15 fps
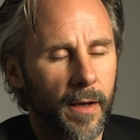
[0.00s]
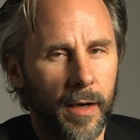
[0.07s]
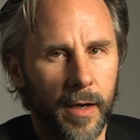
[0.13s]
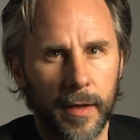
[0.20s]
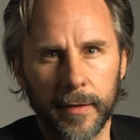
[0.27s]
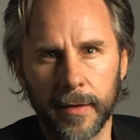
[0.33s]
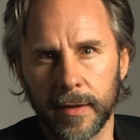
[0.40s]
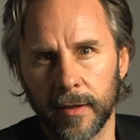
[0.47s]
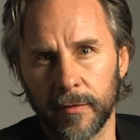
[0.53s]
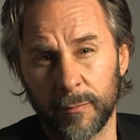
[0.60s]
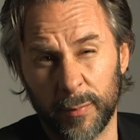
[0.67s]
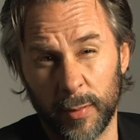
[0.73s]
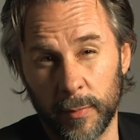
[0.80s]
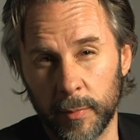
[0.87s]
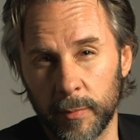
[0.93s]
I think I've
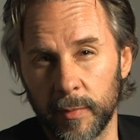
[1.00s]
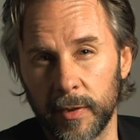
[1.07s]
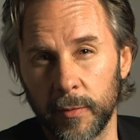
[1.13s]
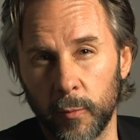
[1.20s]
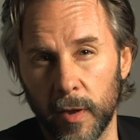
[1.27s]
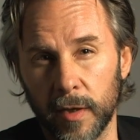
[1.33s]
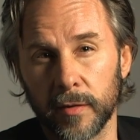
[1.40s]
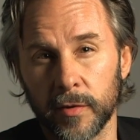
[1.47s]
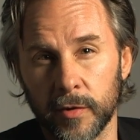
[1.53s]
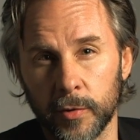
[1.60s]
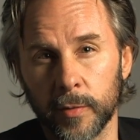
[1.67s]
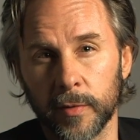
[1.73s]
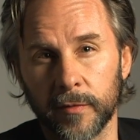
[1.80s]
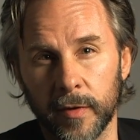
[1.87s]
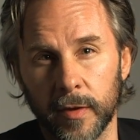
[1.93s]
probably won
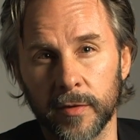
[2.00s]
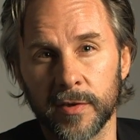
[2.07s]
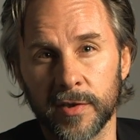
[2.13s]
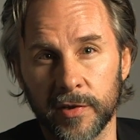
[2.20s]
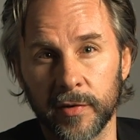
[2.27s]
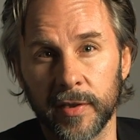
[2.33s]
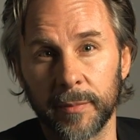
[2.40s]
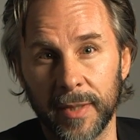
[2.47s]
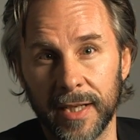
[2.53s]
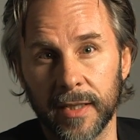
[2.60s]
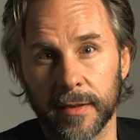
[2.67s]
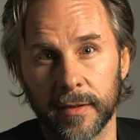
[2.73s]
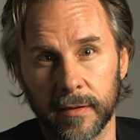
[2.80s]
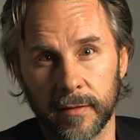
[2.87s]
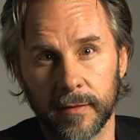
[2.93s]
2 of those 3
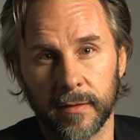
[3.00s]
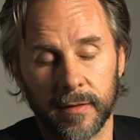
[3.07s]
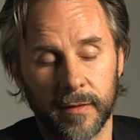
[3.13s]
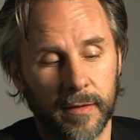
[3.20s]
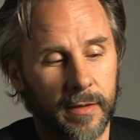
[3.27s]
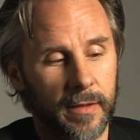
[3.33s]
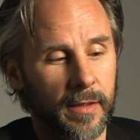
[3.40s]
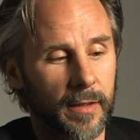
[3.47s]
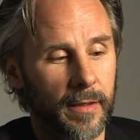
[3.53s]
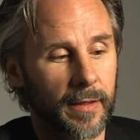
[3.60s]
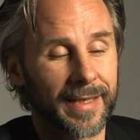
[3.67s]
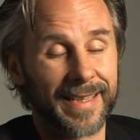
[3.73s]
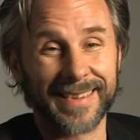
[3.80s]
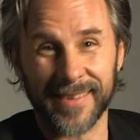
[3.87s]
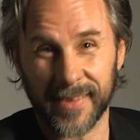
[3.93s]
back.
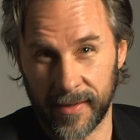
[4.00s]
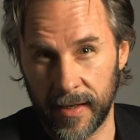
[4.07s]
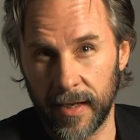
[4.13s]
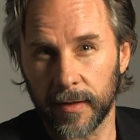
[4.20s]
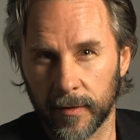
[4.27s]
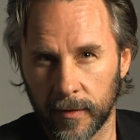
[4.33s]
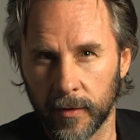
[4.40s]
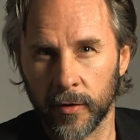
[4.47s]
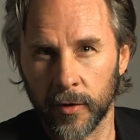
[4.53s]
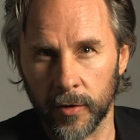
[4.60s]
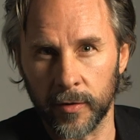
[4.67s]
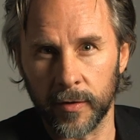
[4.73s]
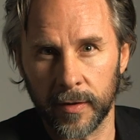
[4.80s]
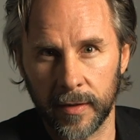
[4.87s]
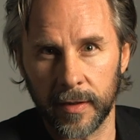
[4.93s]
It's that
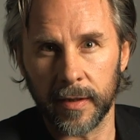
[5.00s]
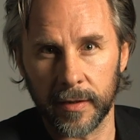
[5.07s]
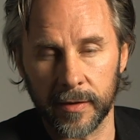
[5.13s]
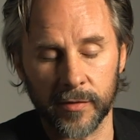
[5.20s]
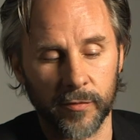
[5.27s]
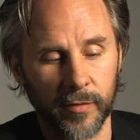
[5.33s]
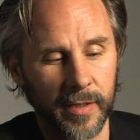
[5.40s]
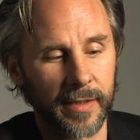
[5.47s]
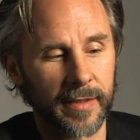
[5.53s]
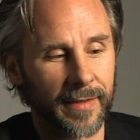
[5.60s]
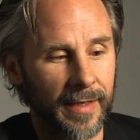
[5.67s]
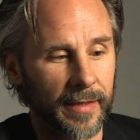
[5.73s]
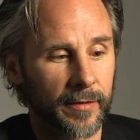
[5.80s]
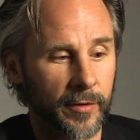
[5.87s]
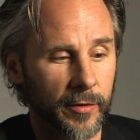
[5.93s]
good. It is really
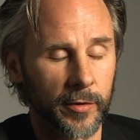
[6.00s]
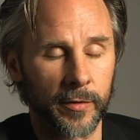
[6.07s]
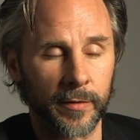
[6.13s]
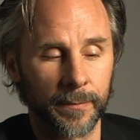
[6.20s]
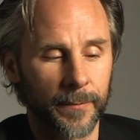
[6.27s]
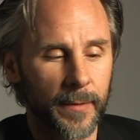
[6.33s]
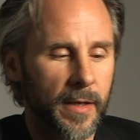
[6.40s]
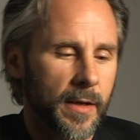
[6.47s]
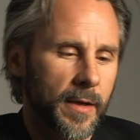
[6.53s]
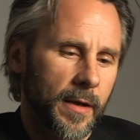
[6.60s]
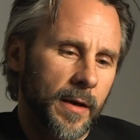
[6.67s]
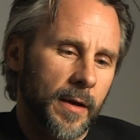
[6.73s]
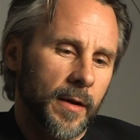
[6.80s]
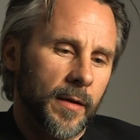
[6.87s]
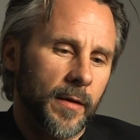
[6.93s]
that good.
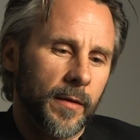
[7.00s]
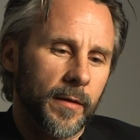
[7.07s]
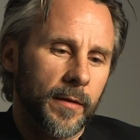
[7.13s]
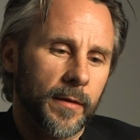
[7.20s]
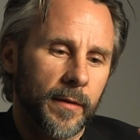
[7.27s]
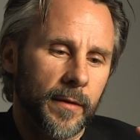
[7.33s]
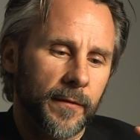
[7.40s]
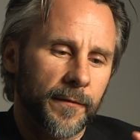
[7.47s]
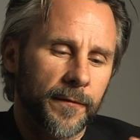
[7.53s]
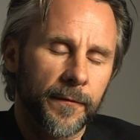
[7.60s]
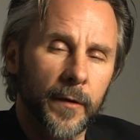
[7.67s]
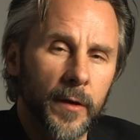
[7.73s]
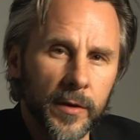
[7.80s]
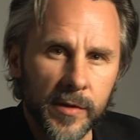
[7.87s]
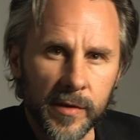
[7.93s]
The
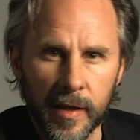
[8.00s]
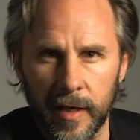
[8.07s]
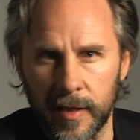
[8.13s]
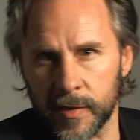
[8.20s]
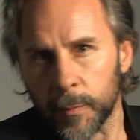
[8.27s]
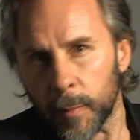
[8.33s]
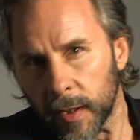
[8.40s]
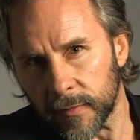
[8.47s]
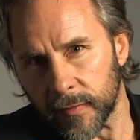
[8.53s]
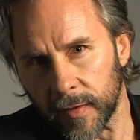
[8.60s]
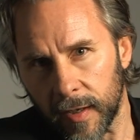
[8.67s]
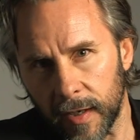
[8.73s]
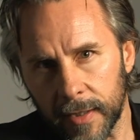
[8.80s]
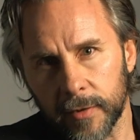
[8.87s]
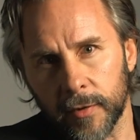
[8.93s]
first aspect
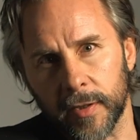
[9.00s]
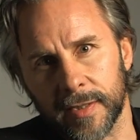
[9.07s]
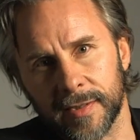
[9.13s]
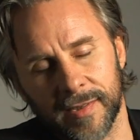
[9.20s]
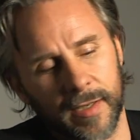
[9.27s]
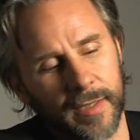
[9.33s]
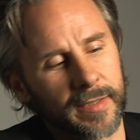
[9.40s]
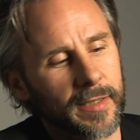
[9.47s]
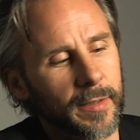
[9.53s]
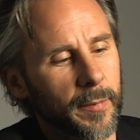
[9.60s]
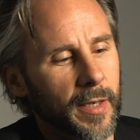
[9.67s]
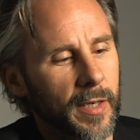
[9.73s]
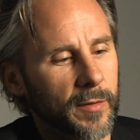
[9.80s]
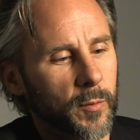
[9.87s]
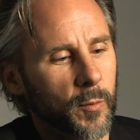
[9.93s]
that I got excited
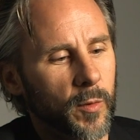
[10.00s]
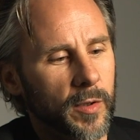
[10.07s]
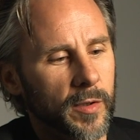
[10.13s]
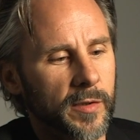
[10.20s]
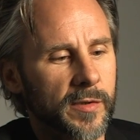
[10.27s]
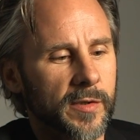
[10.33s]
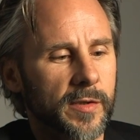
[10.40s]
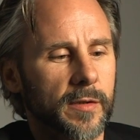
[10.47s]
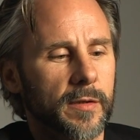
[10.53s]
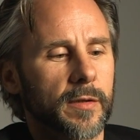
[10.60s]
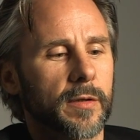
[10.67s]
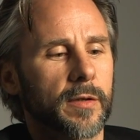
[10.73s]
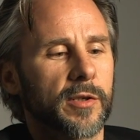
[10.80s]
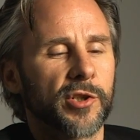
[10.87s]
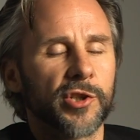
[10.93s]
about was
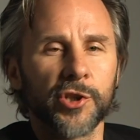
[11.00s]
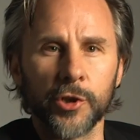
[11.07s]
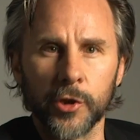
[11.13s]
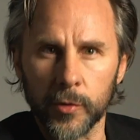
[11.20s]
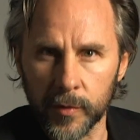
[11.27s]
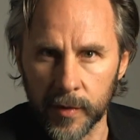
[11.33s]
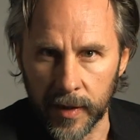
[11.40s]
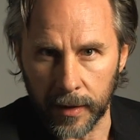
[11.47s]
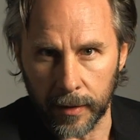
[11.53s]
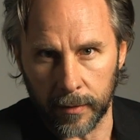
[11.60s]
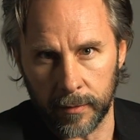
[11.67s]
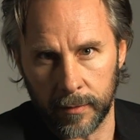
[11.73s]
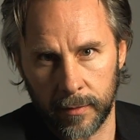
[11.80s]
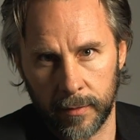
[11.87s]
shooting